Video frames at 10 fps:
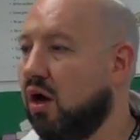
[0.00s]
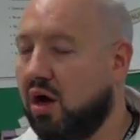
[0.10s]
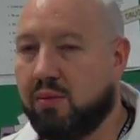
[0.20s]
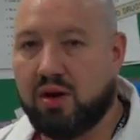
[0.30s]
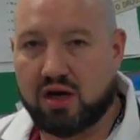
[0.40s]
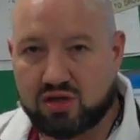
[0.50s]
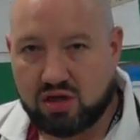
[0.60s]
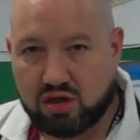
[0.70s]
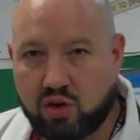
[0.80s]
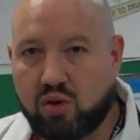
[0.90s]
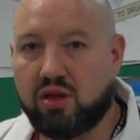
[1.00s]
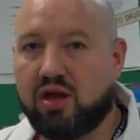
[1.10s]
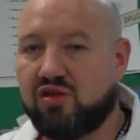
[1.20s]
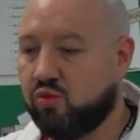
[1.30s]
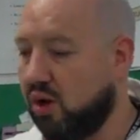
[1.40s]
and actually in the lower
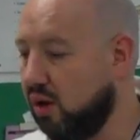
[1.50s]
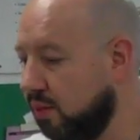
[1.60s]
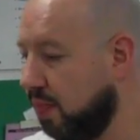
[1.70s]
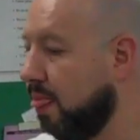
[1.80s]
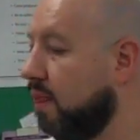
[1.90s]
leg as well.